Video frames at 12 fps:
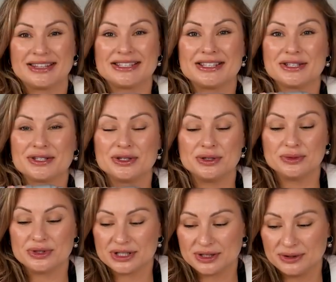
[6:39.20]
This is
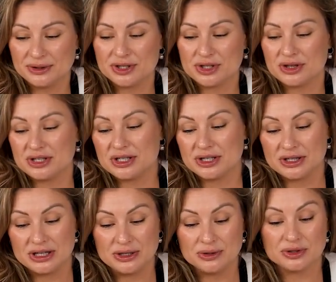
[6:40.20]
new technology. This is
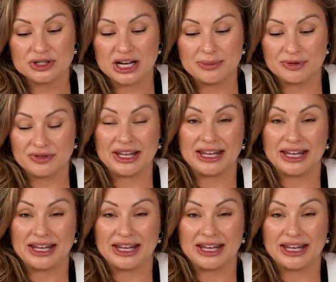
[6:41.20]
the new type of the